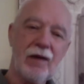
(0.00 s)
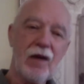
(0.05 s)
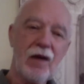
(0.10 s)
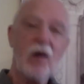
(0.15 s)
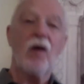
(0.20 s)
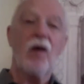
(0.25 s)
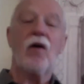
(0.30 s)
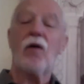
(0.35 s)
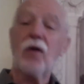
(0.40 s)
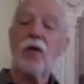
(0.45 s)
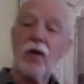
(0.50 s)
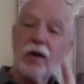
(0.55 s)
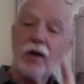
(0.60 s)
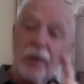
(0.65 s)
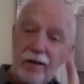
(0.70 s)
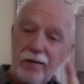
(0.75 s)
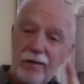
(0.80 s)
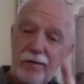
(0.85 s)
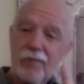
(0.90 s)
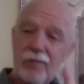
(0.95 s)

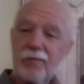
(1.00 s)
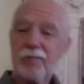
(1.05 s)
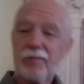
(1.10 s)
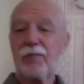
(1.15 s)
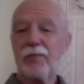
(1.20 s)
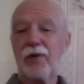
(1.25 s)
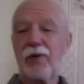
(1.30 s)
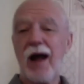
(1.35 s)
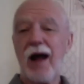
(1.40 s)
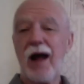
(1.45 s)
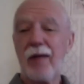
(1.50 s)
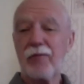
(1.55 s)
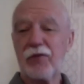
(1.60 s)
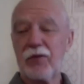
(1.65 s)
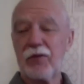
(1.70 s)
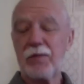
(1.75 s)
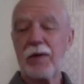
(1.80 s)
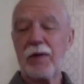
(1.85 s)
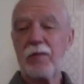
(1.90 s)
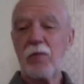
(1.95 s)
Or perhaps to
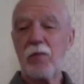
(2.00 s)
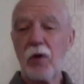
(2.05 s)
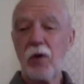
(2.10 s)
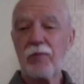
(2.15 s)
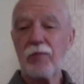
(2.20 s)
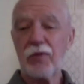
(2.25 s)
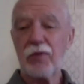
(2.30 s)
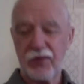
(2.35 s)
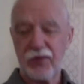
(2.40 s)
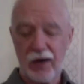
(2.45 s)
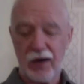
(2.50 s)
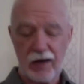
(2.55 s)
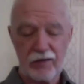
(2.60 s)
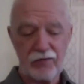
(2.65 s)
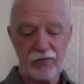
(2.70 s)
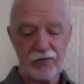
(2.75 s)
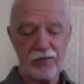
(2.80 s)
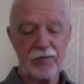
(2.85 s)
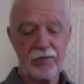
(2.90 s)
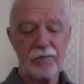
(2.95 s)
be more precise,